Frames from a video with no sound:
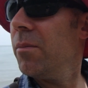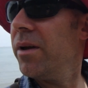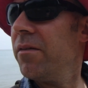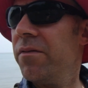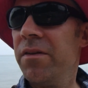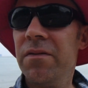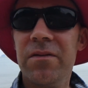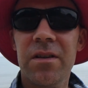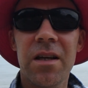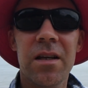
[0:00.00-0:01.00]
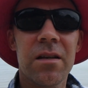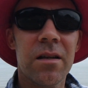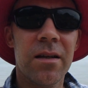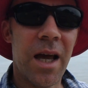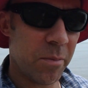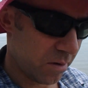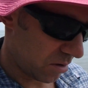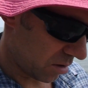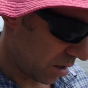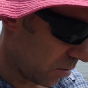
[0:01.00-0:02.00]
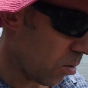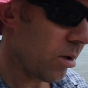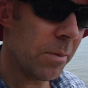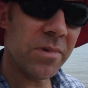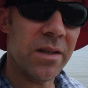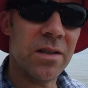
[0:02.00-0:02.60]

about 15 cabins, and they're all empty.